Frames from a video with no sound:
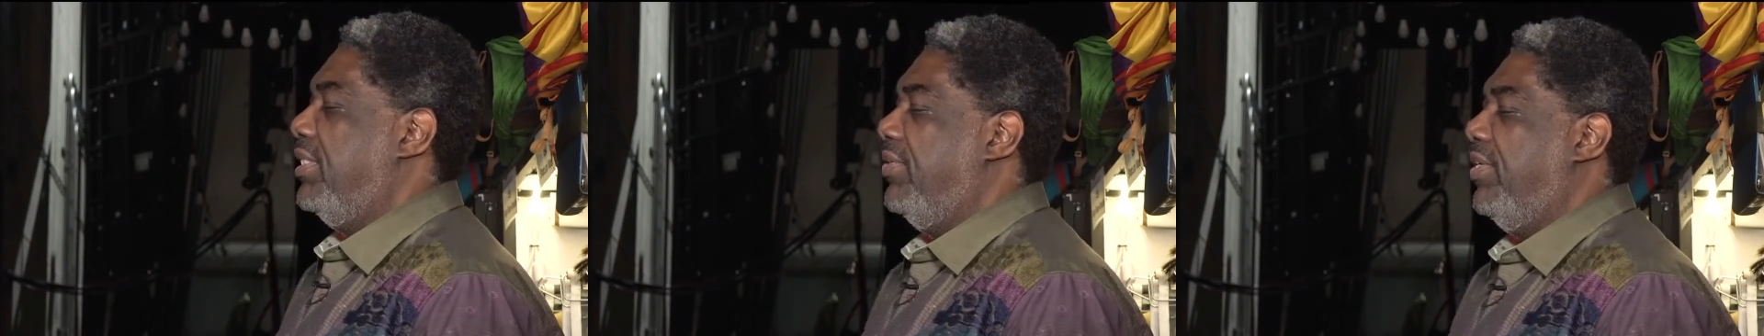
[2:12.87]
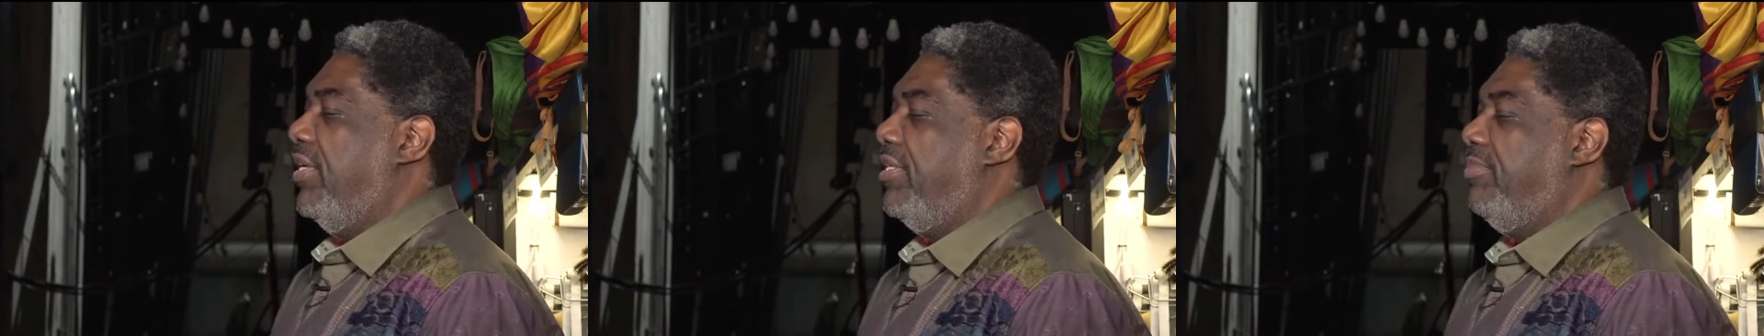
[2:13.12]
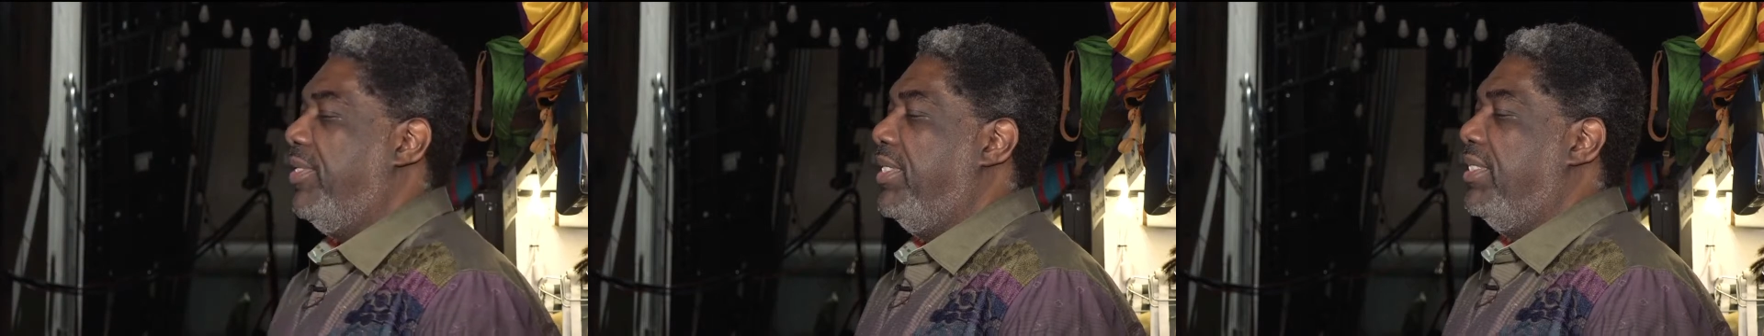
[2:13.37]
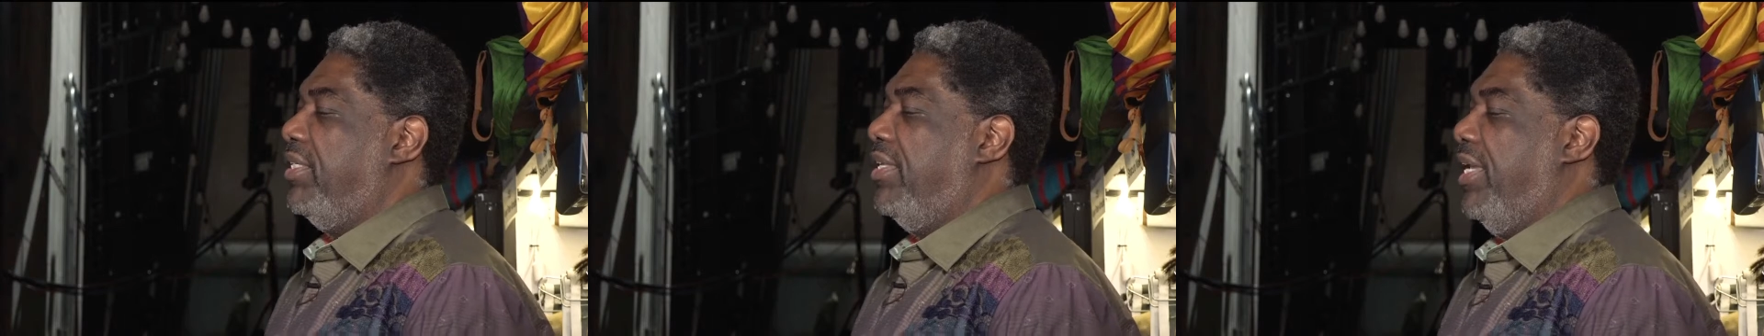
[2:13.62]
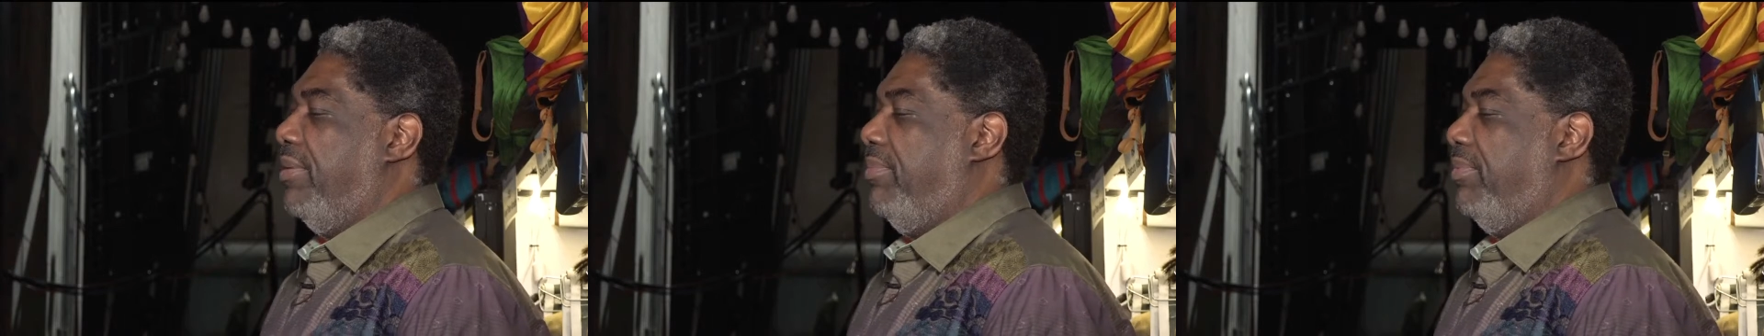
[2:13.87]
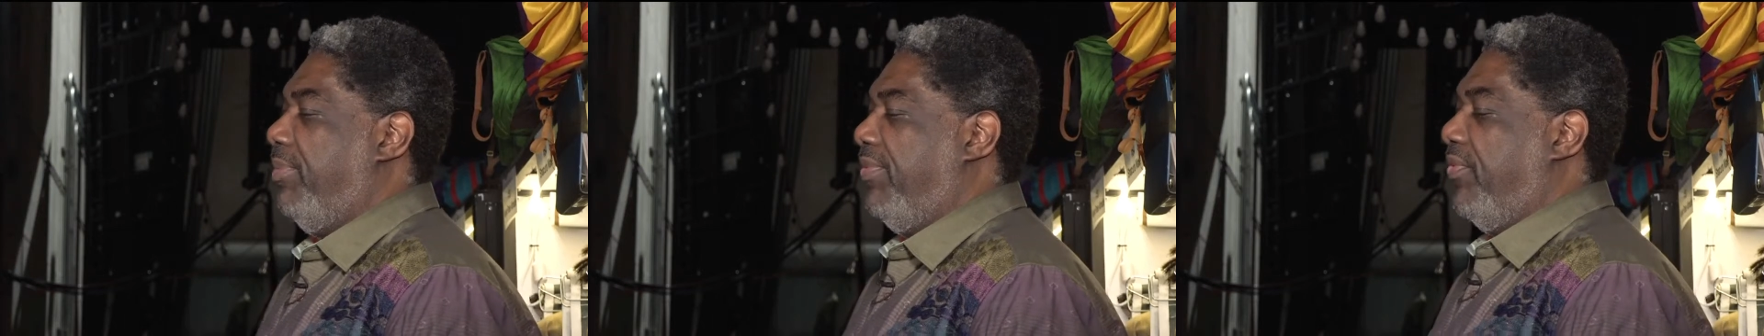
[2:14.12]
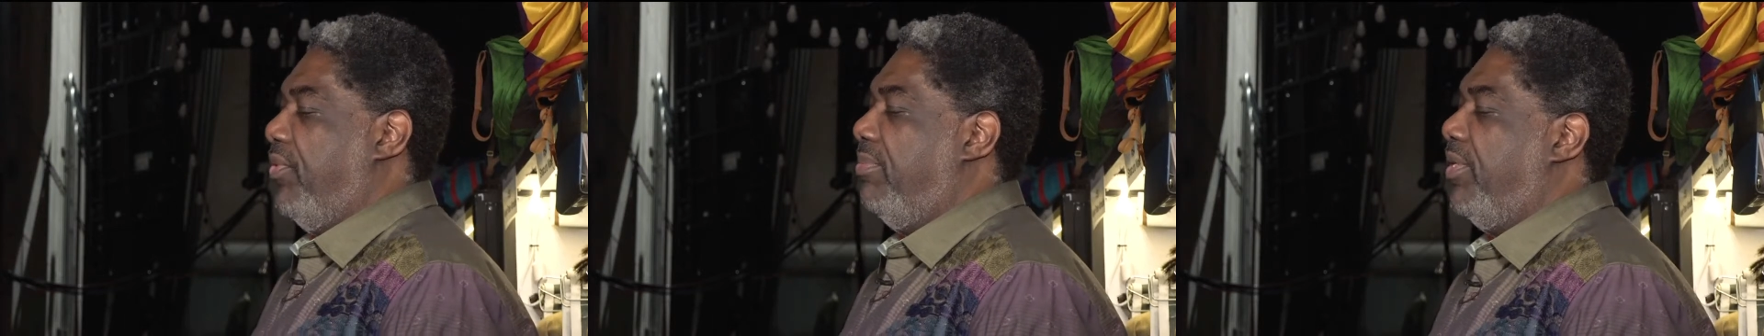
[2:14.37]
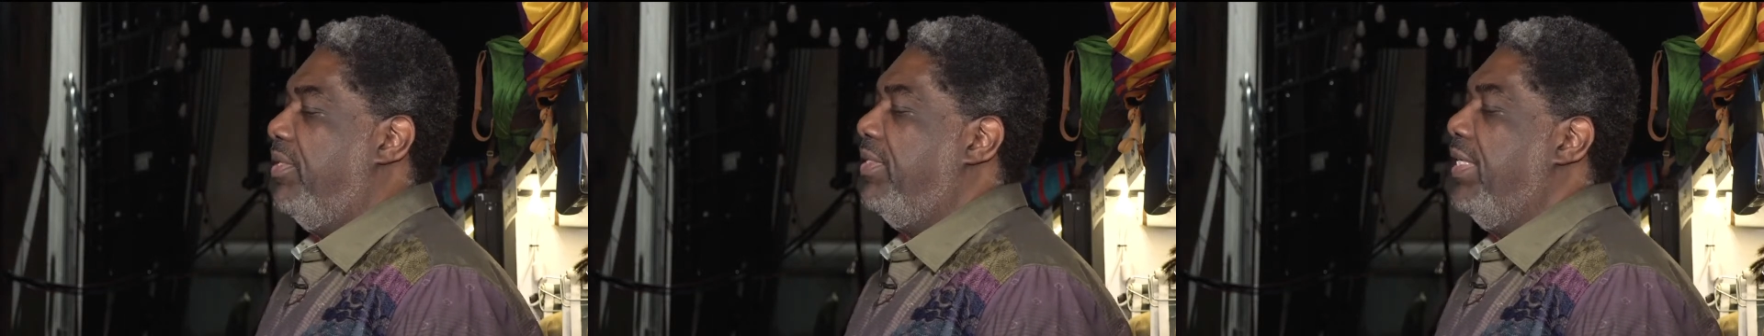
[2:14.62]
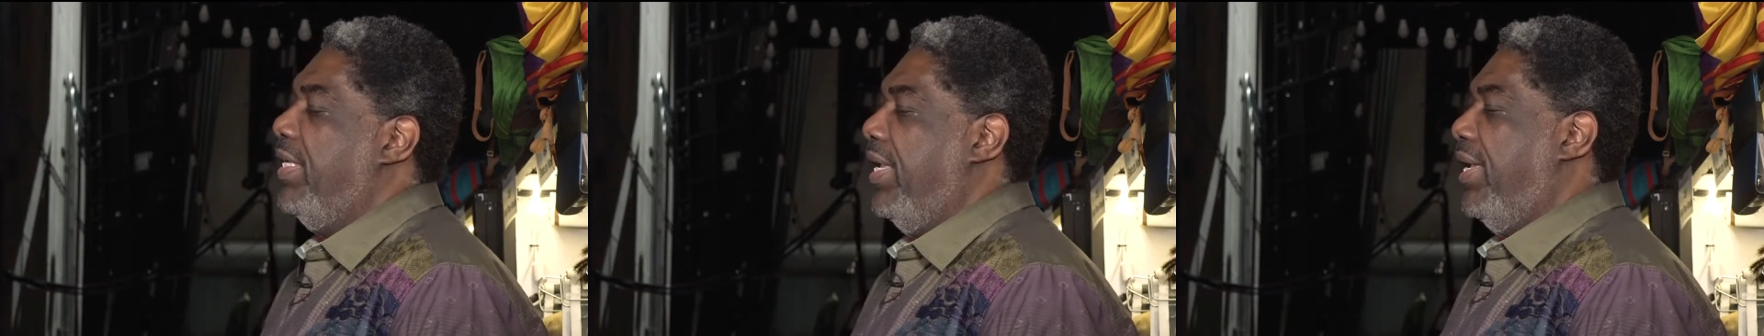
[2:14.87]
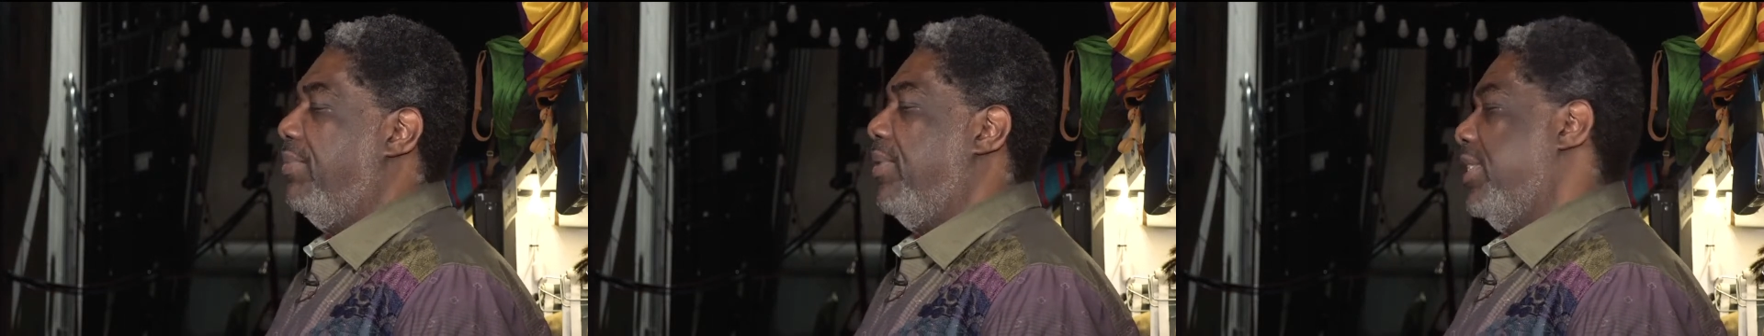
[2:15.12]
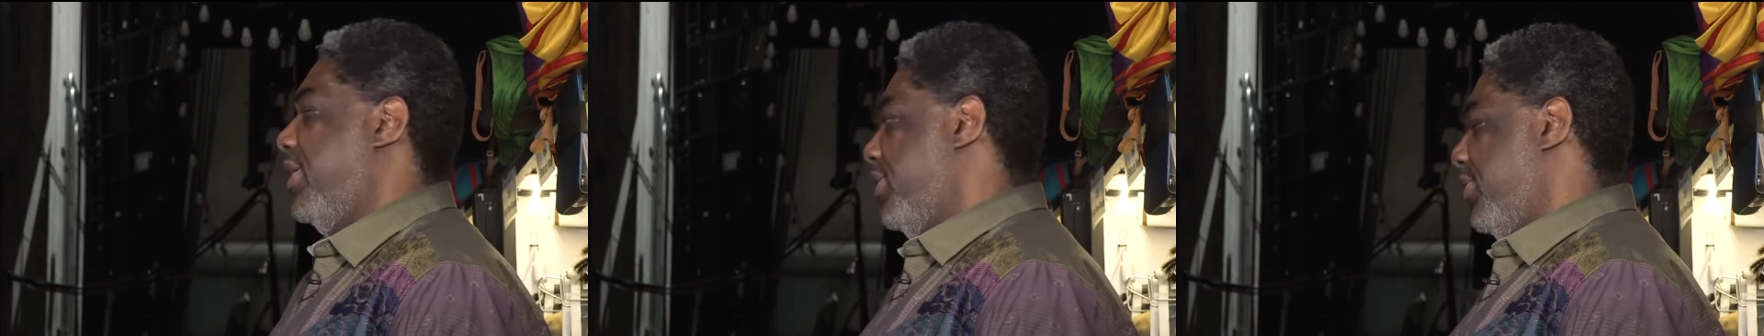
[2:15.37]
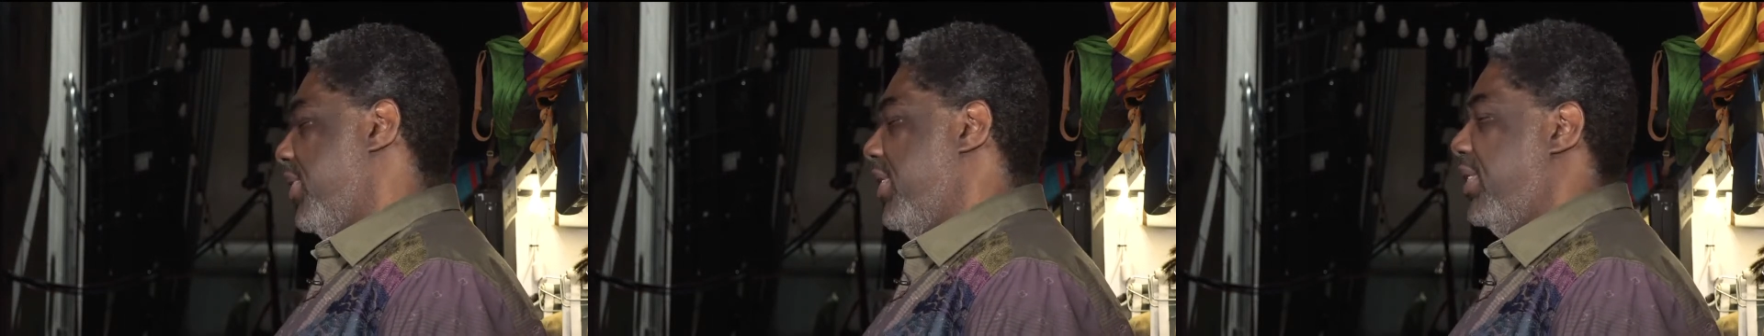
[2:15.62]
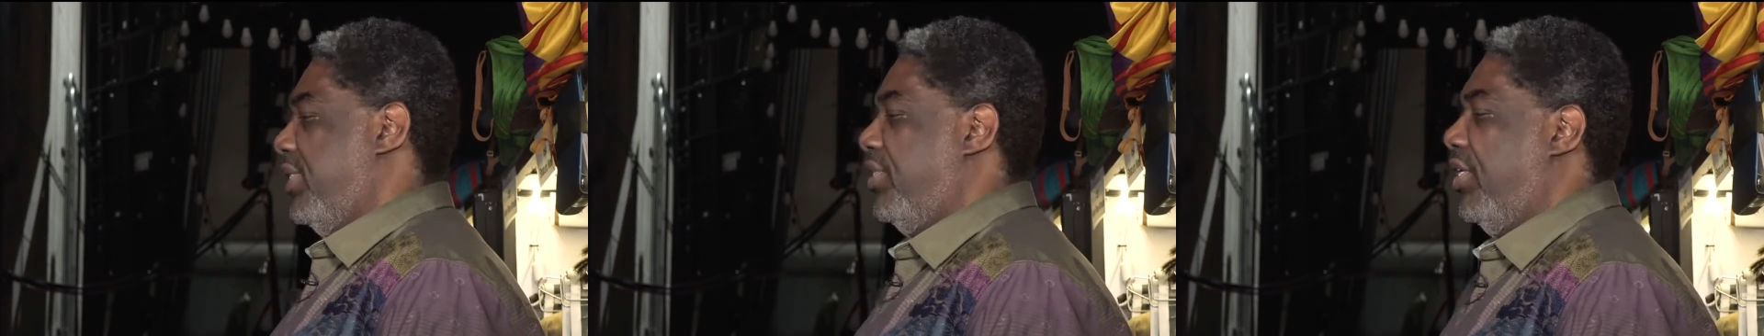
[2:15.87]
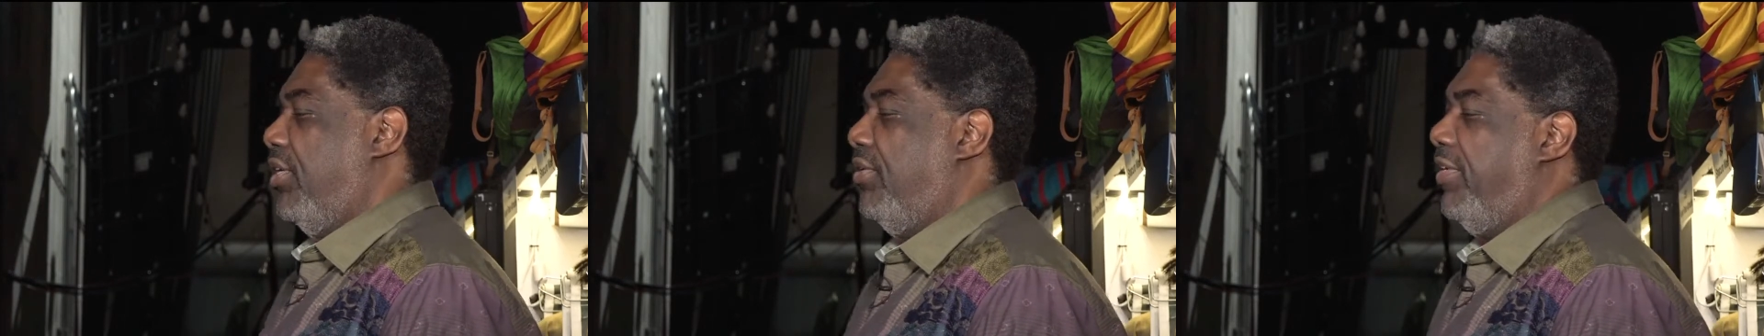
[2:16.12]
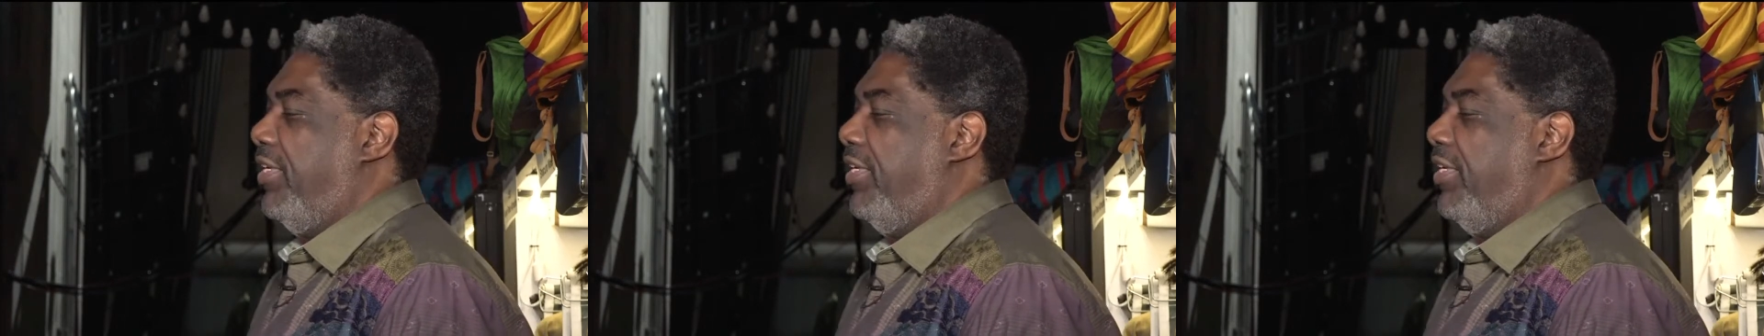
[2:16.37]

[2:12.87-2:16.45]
so it all depends on that performer and what they're doing in the show.